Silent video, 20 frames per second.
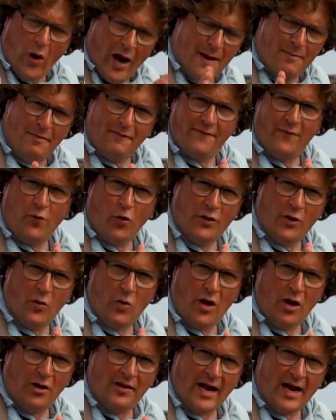Way before the
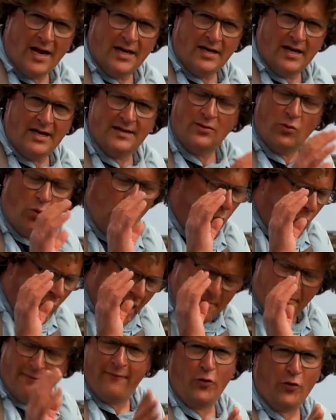world ended,
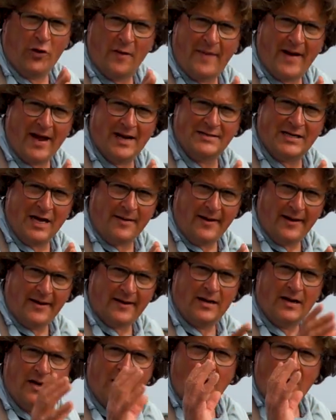way before the
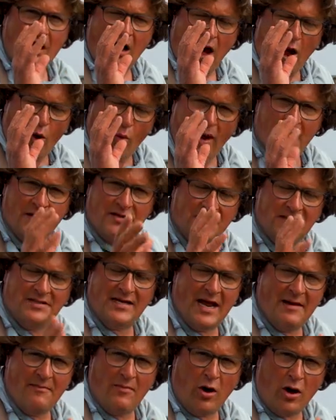pandemic, I went to
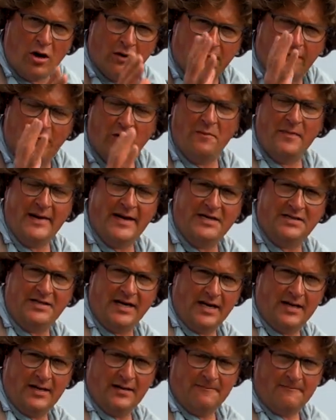Denmark for a
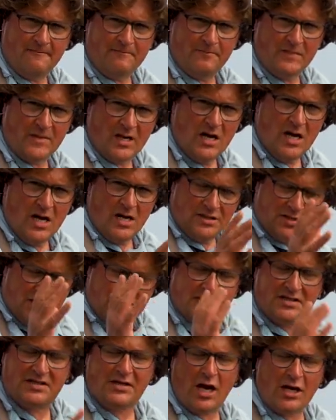meeting to
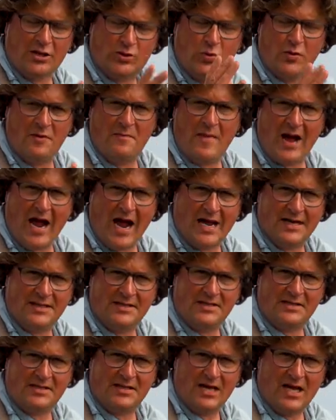discuss with
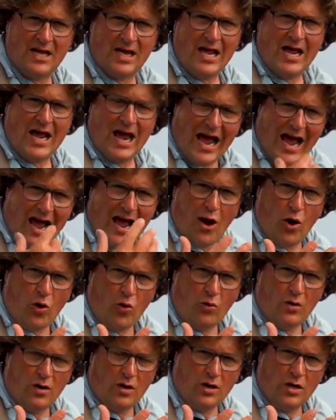Mads
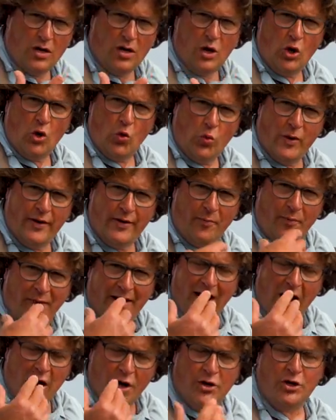how we're gonna
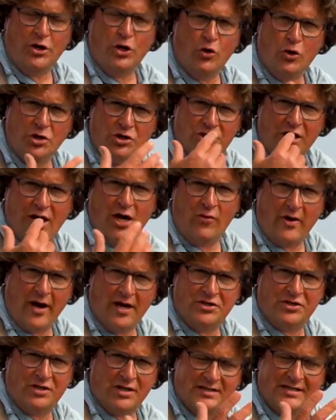bring out a new
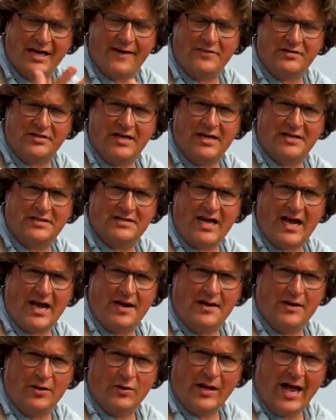generation of Savage Gear
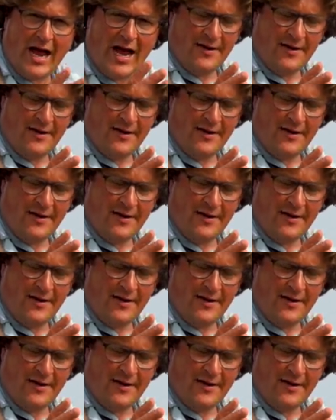Sandeel.